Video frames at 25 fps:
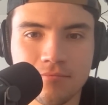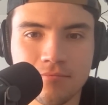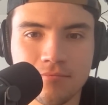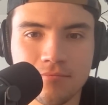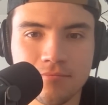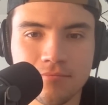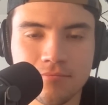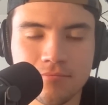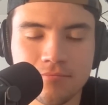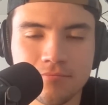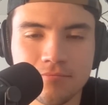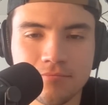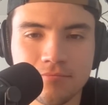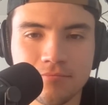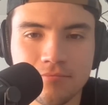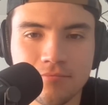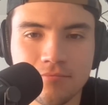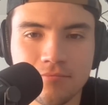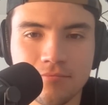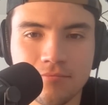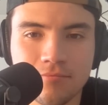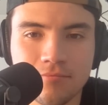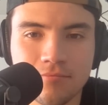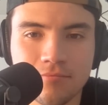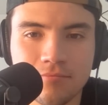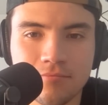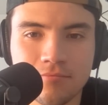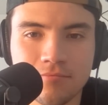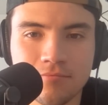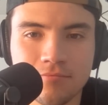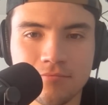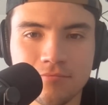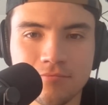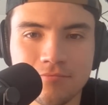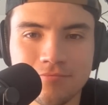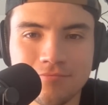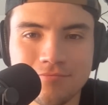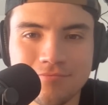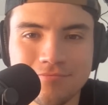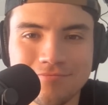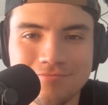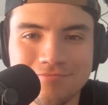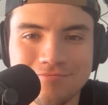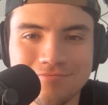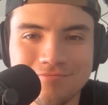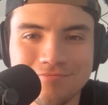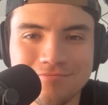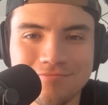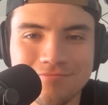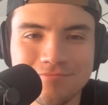
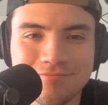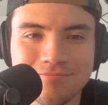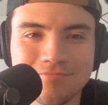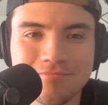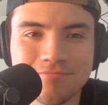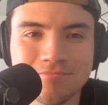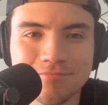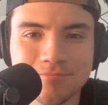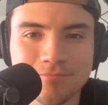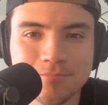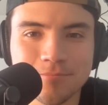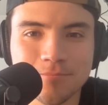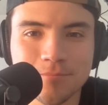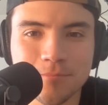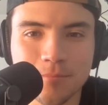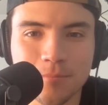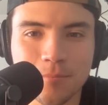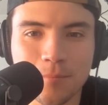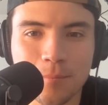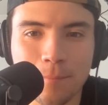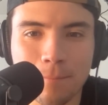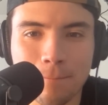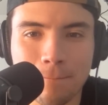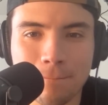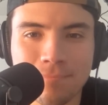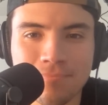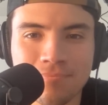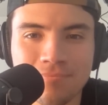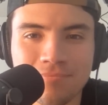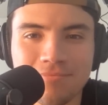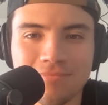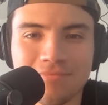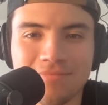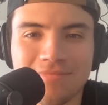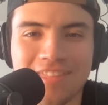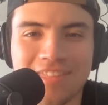This person isn't speaking.